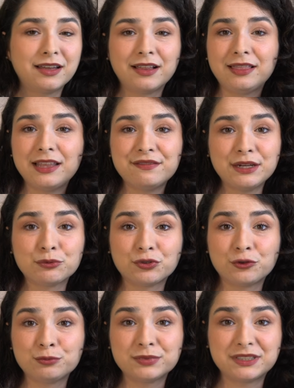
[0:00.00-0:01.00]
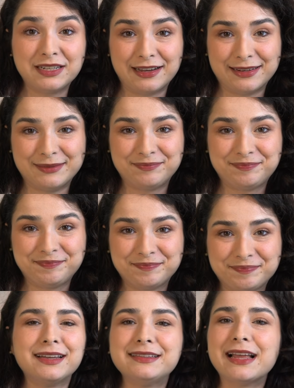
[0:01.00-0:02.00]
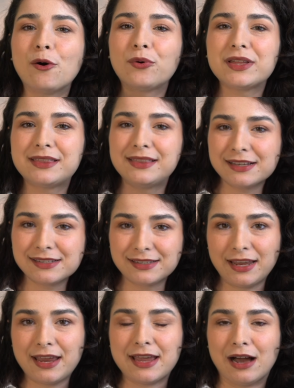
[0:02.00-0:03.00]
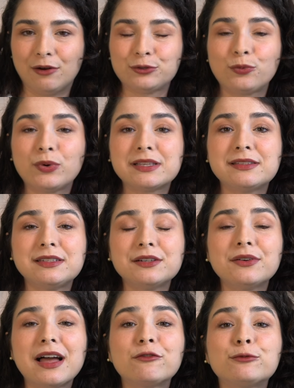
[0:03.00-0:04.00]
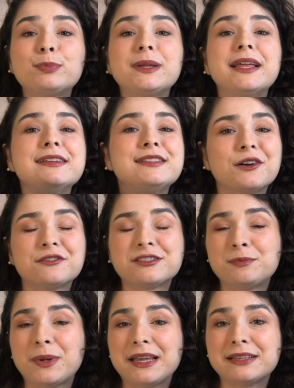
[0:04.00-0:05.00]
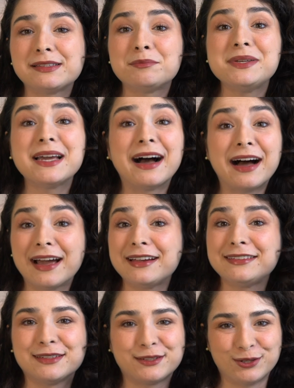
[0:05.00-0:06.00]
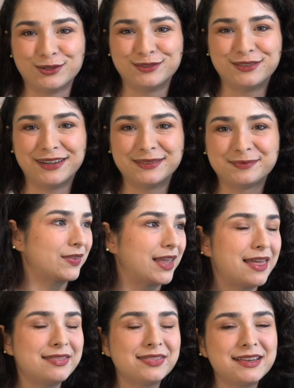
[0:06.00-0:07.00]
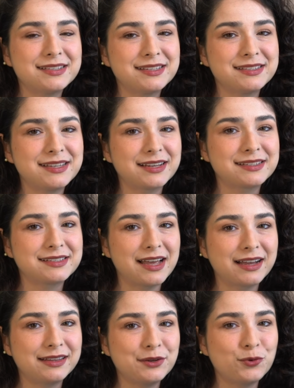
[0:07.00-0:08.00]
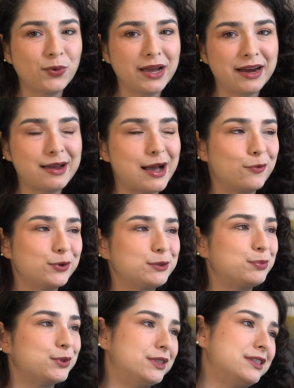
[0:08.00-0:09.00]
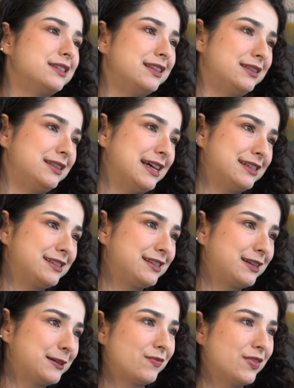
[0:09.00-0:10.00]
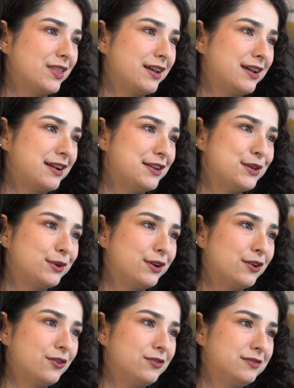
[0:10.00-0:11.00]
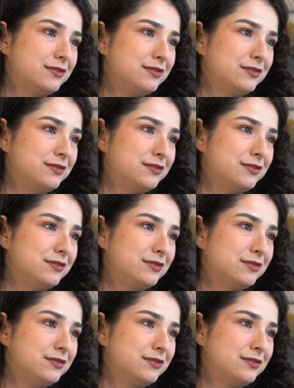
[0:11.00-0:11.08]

Living room done. Now with this layout, we still have plenty of space behind the sofa. And this is exactly where I would put the desk. There you go.